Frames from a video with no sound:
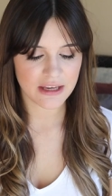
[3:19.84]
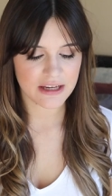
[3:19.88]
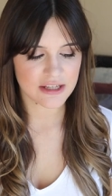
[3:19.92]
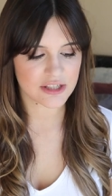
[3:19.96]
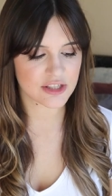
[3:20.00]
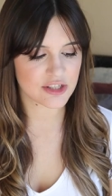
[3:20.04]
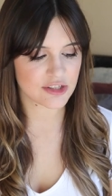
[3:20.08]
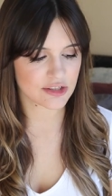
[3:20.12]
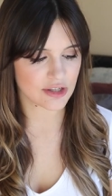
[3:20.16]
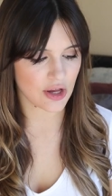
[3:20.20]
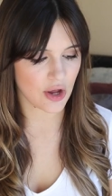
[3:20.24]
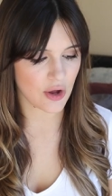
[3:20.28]

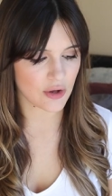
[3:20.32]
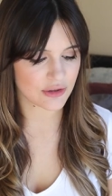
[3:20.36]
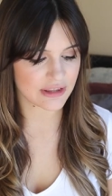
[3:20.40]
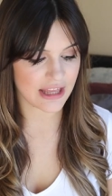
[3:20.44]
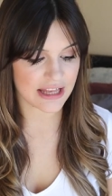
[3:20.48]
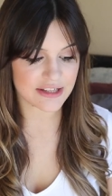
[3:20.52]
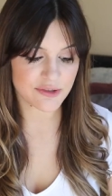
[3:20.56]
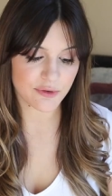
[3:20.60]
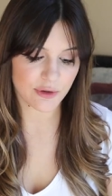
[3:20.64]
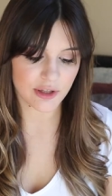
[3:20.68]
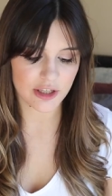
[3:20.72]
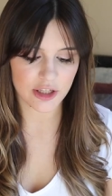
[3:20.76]
So
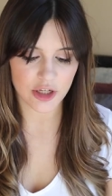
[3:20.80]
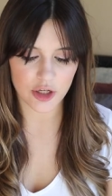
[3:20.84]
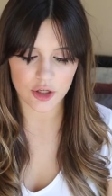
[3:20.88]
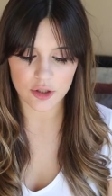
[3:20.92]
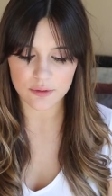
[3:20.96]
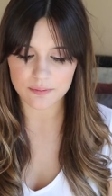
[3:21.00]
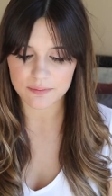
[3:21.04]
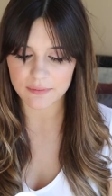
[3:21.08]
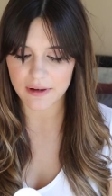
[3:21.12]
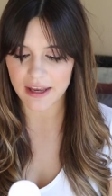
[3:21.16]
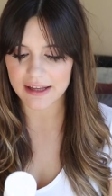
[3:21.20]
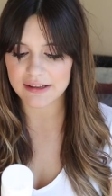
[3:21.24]
that's really
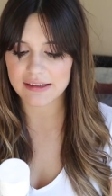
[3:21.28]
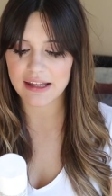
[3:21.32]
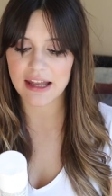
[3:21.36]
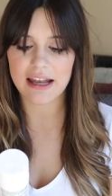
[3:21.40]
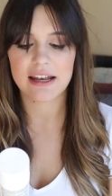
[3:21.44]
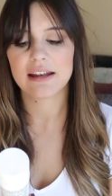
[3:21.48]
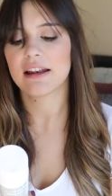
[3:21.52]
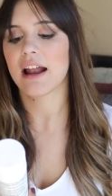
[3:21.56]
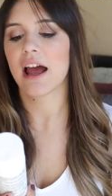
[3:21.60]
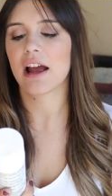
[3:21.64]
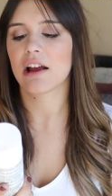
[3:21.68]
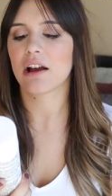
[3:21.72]
good. And
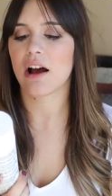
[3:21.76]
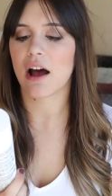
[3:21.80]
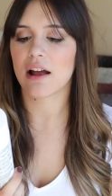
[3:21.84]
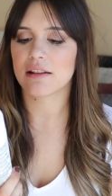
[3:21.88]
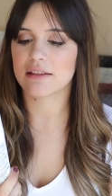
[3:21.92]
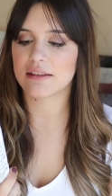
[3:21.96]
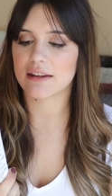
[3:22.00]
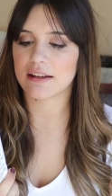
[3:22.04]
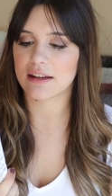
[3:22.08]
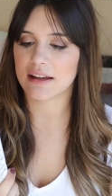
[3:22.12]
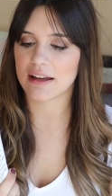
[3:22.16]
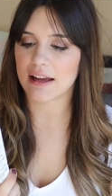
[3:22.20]
then I
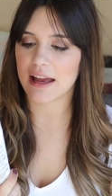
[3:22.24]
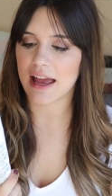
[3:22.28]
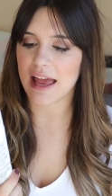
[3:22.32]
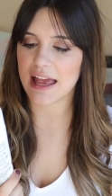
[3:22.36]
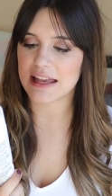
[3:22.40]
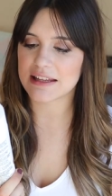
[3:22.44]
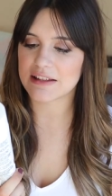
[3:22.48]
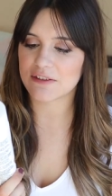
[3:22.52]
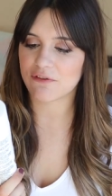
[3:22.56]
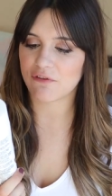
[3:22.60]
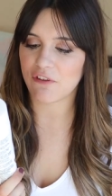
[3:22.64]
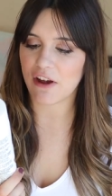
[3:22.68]
got the
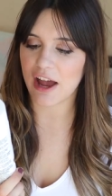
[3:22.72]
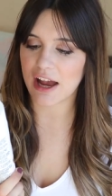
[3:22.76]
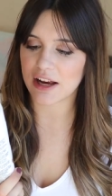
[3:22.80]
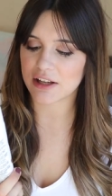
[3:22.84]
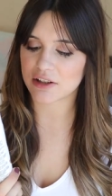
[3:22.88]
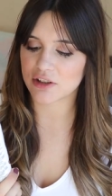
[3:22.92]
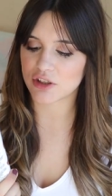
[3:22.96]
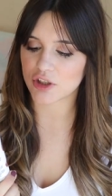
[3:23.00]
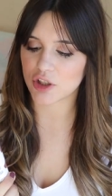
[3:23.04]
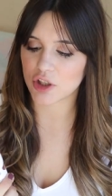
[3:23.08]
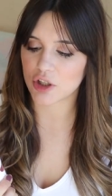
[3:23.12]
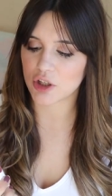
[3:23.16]
S
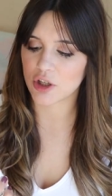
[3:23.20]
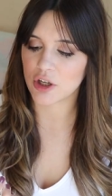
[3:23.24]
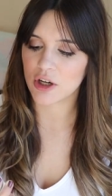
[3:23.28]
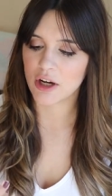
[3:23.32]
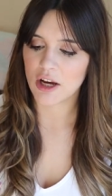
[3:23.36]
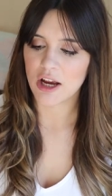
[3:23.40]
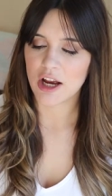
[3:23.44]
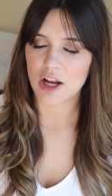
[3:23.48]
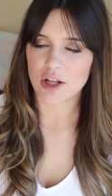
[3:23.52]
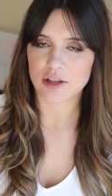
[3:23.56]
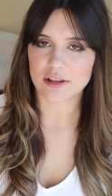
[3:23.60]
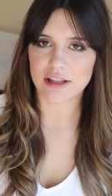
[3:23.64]
Factor
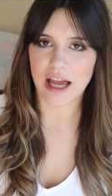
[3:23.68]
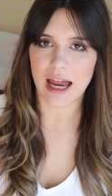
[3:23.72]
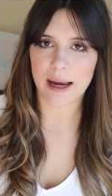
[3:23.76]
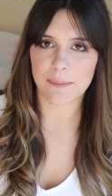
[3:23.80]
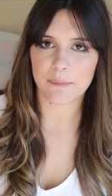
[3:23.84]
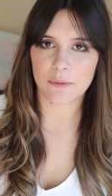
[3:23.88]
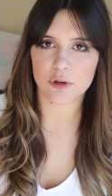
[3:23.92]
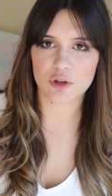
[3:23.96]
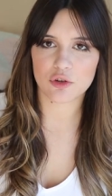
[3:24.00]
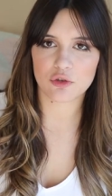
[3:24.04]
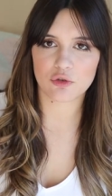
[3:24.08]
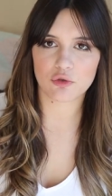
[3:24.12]

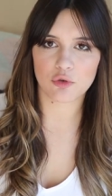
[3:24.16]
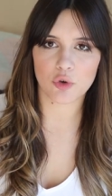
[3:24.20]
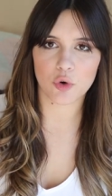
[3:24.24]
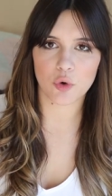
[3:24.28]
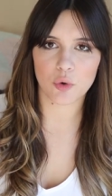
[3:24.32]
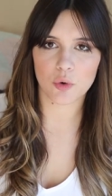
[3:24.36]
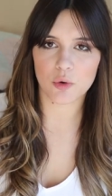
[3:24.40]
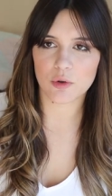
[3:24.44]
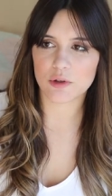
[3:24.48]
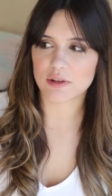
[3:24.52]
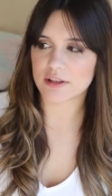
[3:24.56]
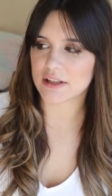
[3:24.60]
Diamond
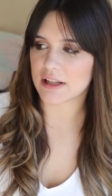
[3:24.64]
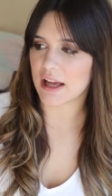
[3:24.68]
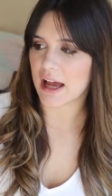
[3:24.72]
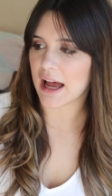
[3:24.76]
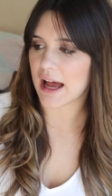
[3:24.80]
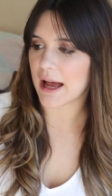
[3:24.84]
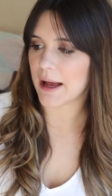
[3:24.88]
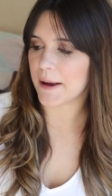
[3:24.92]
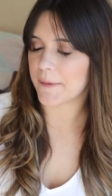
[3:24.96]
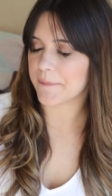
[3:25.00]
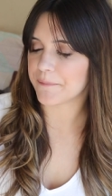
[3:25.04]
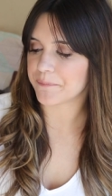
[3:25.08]
Rules
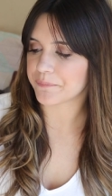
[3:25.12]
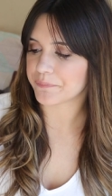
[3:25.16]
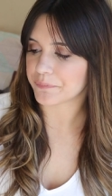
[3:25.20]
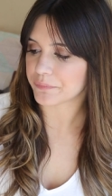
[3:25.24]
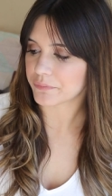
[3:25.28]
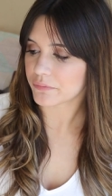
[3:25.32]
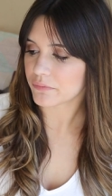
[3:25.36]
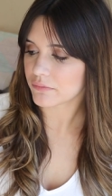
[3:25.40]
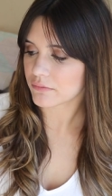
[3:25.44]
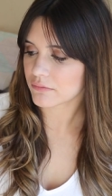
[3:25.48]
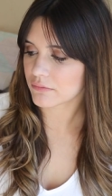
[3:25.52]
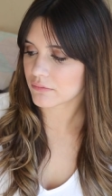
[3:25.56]
um,
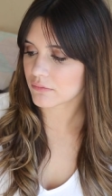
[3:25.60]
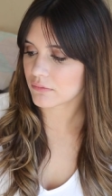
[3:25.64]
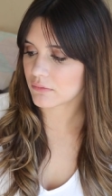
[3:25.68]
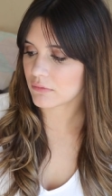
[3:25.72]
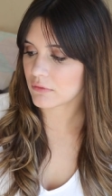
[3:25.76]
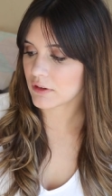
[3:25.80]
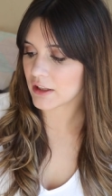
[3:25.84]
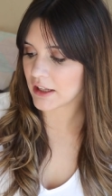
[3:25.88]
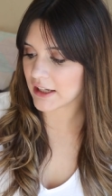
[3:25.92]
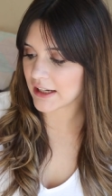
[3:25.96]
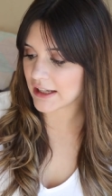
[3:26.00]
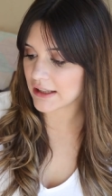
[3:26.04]

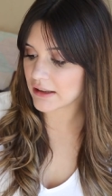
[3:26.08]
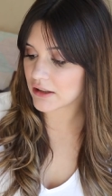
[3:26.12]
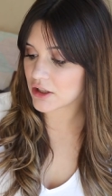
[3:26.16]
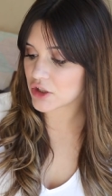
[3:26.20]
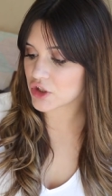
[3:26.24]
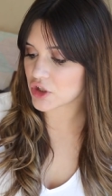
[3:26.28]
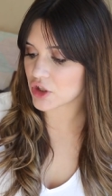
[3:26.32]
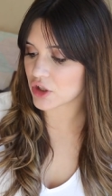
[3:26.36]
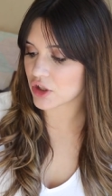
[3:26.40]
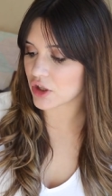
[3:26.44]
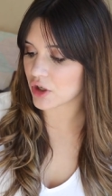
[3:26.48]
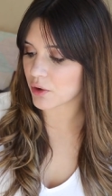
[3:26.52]

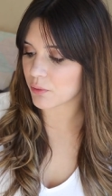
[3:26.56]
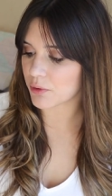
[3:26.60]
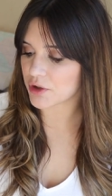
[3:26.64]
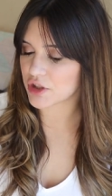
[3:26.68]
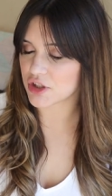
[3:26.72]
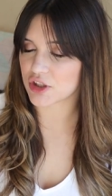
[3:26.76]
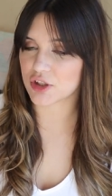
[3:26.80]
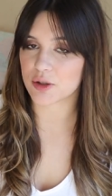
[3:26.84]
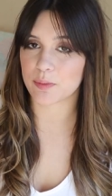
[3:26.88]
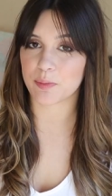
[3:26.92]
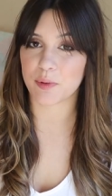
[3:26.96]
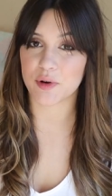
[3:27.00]
conditioner,
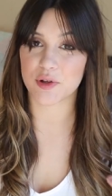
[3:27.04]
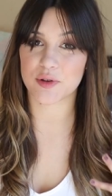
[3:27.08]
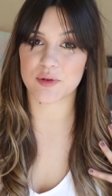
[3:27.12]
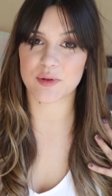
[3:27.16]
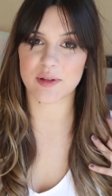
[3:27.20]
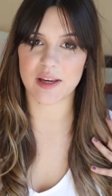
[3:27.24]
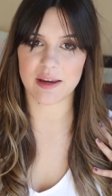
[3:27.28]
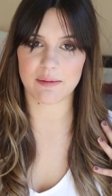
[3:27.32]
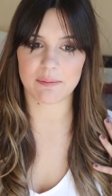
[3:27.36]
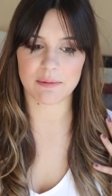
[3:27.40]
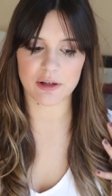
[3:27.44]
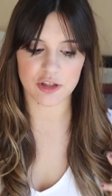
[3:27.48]
which is supposed
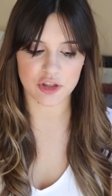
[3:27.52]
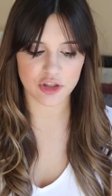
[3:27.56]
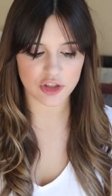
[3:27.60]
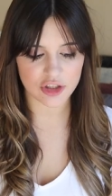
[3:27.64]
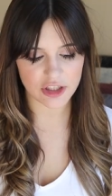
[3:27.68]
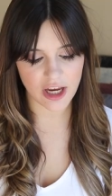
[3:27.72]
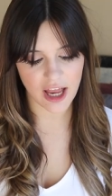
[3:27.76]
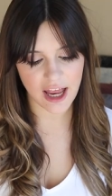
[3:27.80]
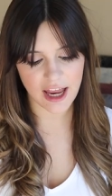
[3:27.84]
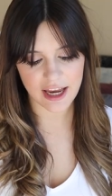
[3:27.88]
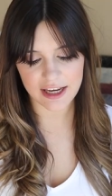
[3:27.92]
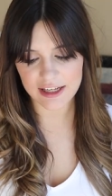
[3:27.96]
to give me
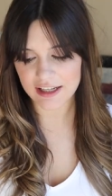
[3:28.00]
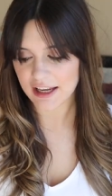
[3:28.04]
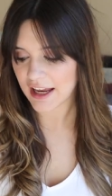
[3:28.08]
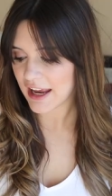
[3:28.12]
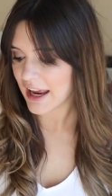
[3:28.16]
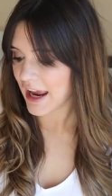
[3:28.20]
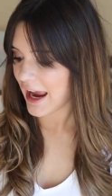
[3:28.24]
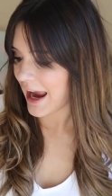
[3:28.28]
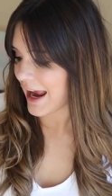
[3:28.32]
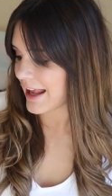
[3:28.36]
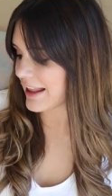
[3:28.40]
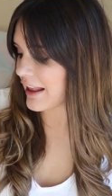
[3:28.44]
shine.
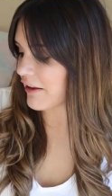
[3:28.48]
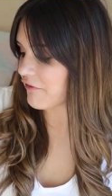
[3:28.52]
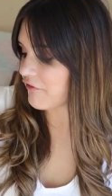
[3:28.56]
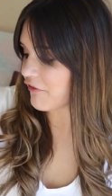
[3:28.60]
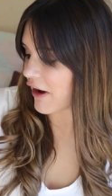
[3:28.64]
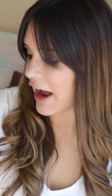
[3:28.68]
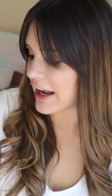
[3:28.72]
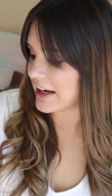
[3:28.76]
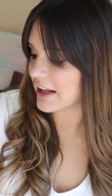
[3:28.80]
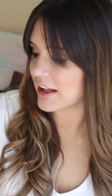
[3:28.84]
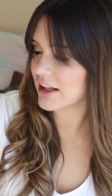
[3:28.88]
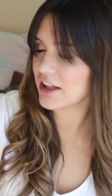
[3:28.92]
And then
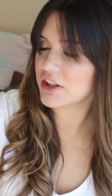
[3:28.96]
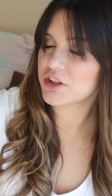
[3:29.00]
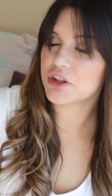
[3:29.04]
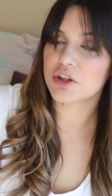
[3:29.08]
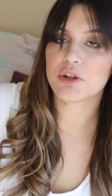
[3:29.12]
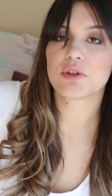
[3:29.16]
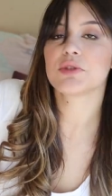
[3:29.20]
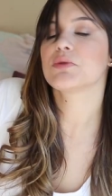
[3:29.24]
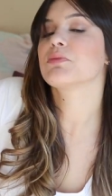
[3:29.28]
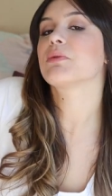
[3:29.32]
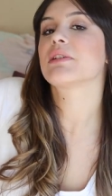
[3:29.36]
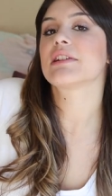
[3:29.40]
finally to
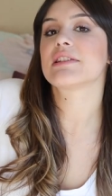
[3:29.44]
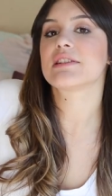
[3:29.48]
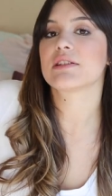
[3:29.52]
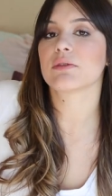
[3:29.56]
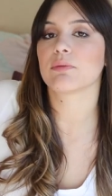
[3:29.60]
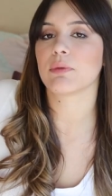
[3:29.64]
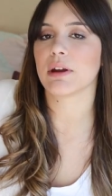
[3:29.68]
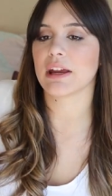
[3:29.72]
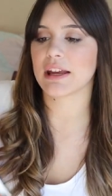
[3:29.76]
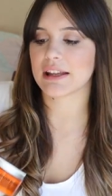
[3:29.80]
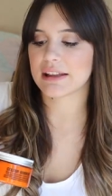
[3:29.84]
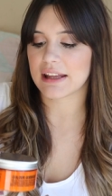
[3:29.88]
use once a
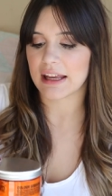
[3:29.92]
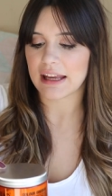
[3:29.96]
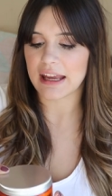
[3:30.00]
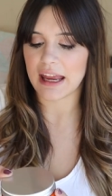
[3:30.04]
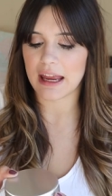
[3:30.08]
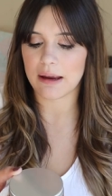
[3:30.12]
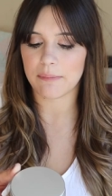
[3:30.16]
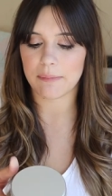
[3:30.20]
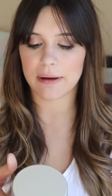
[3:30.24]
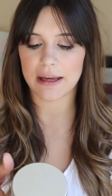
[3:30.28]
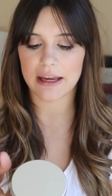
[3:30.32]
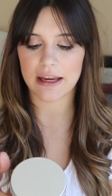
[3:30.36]
week, they
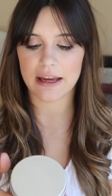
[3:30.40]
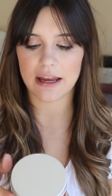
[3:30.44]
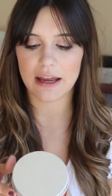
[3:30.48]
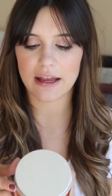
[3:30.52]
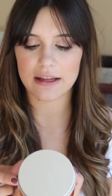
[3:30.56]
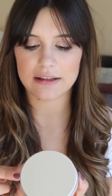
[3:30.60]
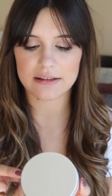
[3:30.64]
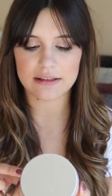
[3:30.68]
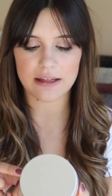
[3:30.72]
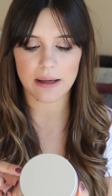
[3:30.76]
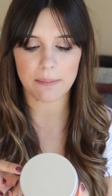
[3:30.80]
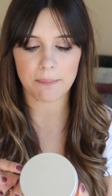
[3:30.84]
gave me
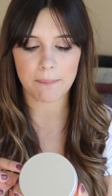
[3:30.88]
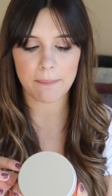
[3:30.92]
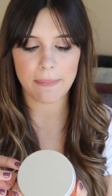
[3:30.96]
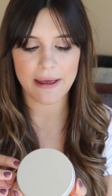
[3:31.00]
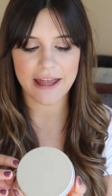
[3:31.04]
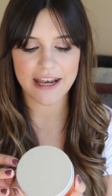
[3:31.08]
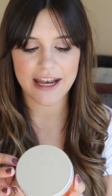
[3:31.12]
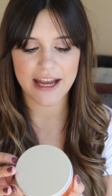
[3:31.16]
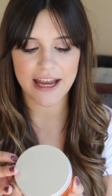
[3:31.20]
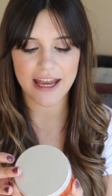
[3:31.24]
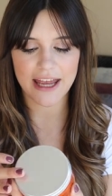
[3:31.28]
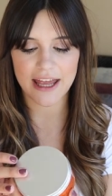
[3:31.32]
the
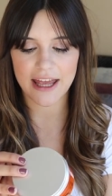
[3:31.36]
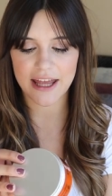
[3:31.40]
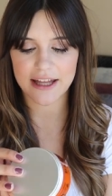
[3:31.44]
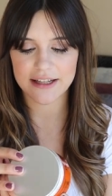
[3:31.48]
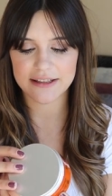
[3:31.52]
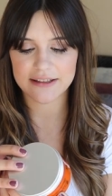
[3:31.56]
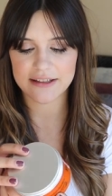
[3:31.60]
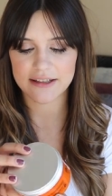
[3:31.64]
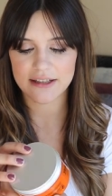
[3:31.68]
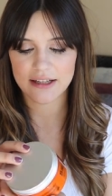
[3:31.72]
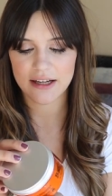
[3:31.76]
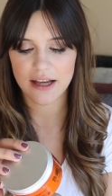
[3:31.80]

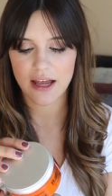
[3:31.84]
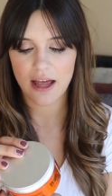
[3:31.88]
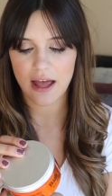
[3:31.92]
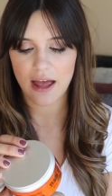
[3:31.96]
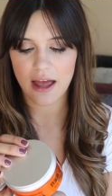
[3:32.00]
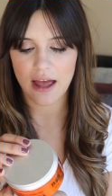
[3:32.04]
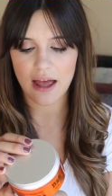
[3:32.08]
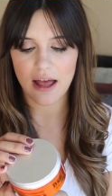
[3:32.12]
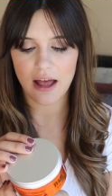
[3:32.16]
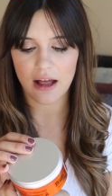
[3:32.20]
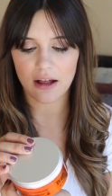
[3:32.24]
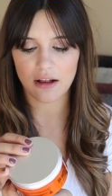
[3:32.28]
Bedhead
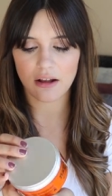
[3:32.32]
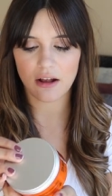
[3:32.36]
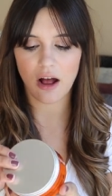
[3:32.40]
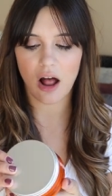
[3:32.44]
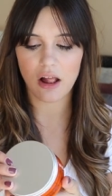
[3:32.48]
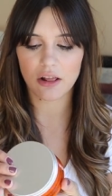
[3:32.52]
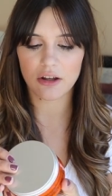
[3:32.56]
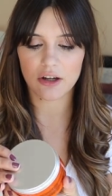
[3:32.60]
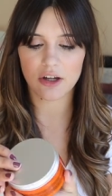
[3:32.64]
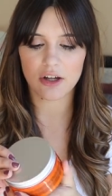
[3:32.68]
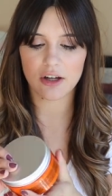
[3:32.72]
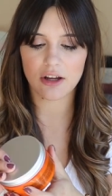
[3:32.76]
uh,
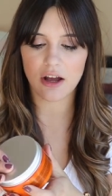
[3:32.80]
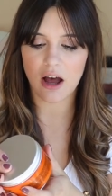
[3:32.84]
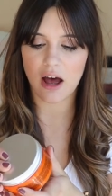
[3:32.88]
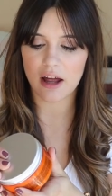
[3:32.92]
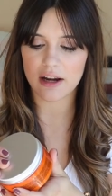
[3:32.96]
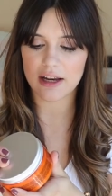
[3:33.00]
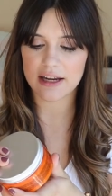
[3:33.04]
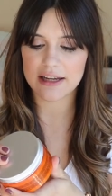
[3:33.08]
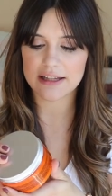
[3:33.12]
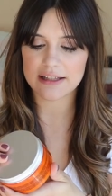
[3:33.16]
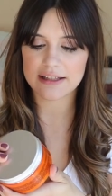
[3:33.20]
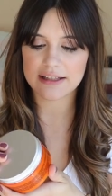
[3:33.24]
Color
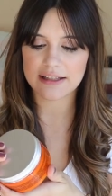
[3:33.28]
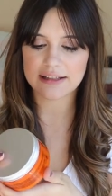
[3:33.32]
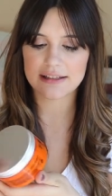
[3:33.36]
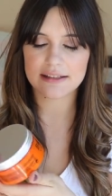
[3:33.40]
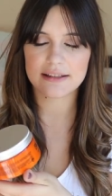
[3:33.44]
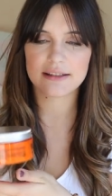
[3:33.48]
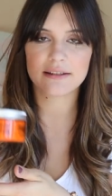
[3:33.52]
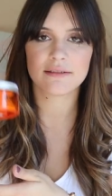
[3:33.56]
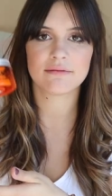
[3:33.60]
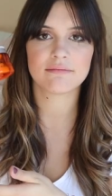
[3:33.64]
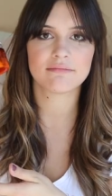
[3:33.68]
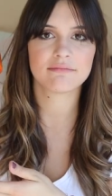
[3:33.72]

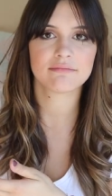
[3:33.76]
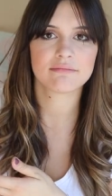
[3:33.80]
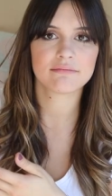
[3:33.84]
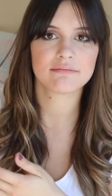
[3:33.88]
Goddess